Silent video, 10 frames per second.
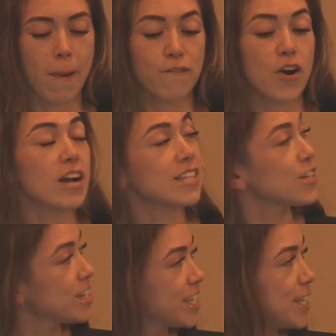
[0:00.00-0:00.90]
For our
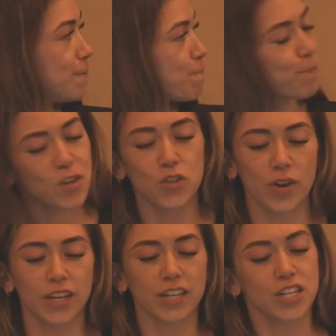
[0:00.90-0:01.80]
SRT, the
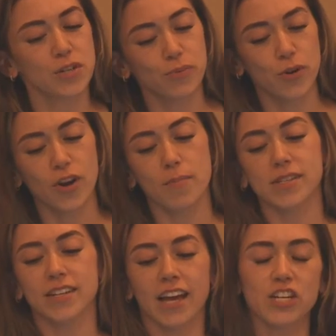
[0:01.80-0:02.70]
recognition program
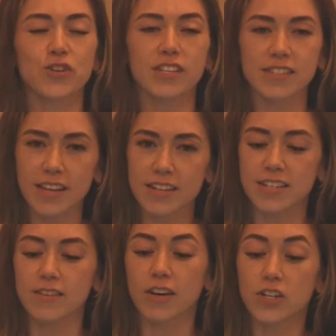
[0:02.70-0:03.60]
is an extra
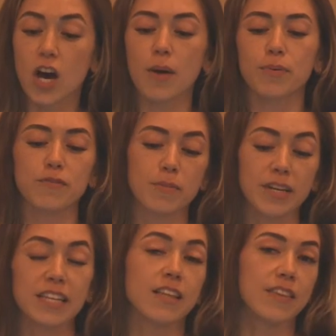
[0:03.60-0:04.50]
incentive on top of the
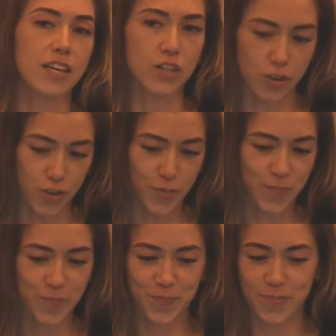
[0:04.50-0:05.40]
money that they can earn.
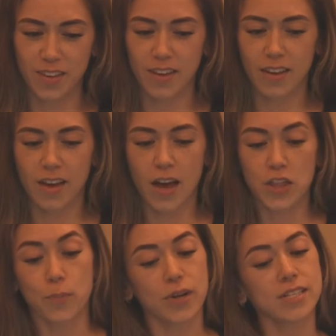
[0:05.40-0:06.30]

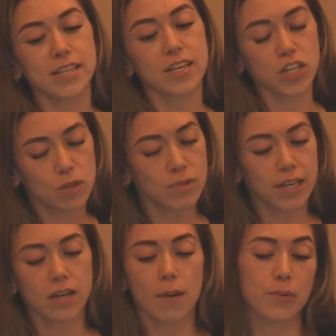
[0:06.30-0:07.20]
The points they
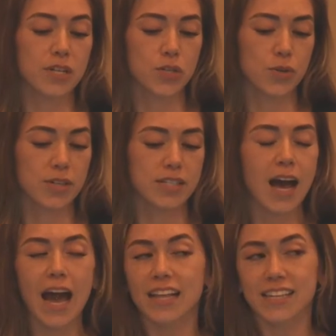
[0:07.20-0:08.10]
accumulate are put towards
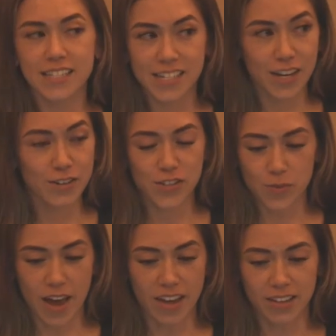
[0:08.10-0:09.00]
highly desired
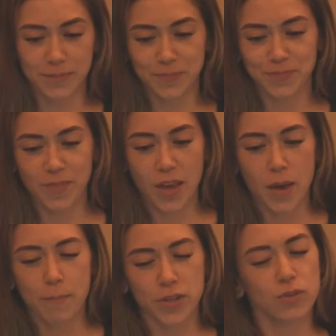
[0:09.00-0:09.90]
swag,
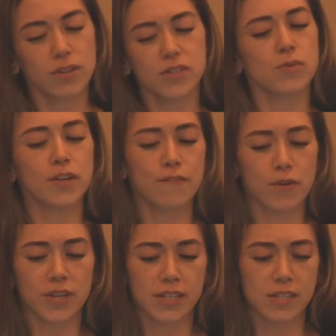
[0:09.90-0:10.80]
but you'll also want to
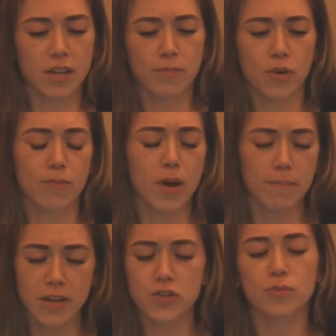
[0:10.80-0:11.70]
focus on, more,
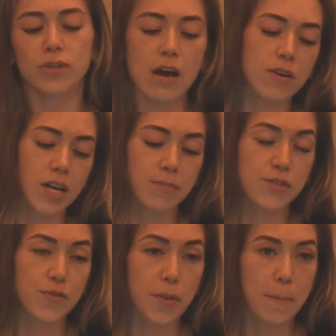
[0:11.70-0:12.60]
on measurable
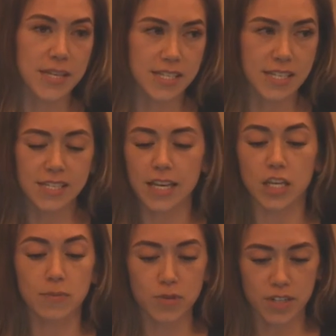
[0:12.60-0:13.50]
outcomes for the business and
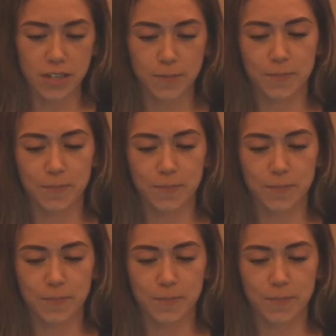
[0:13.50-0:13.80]
community.